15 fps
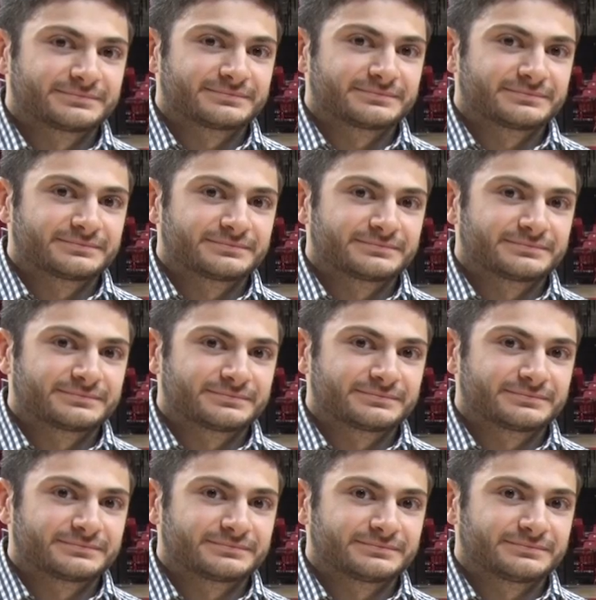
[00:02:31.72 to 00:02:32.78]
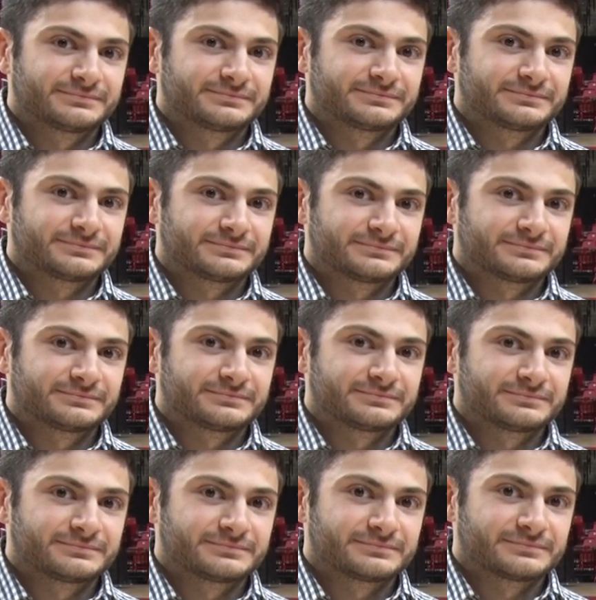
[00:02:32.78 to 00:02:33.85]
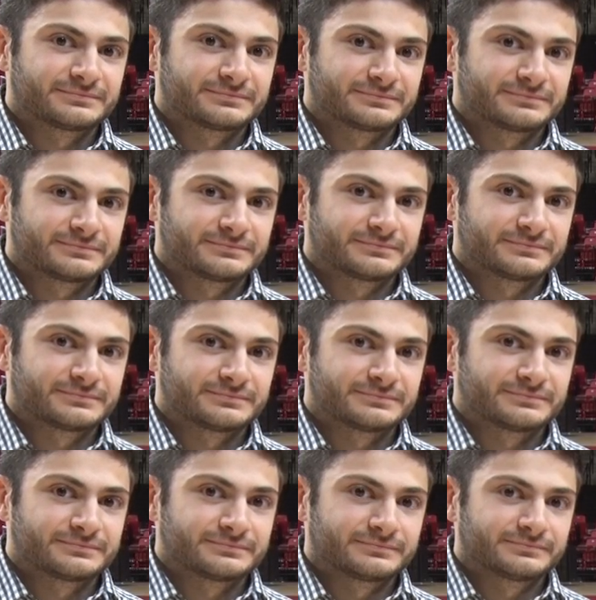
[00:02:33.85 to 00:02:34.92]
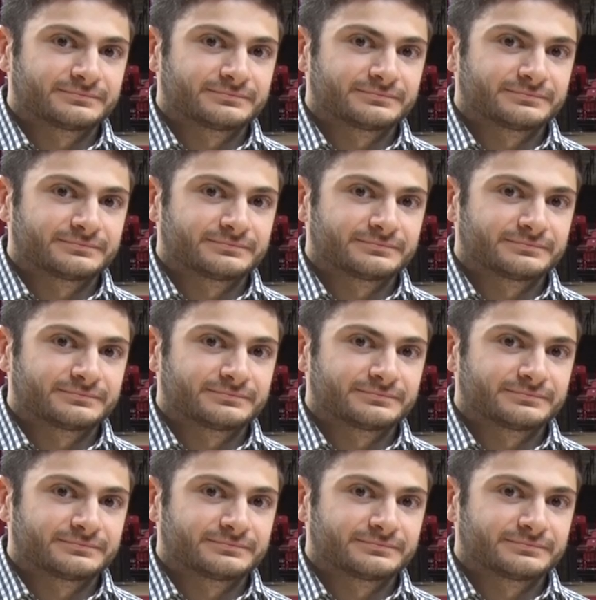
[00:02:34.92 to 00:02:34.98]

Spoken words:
(not speaking)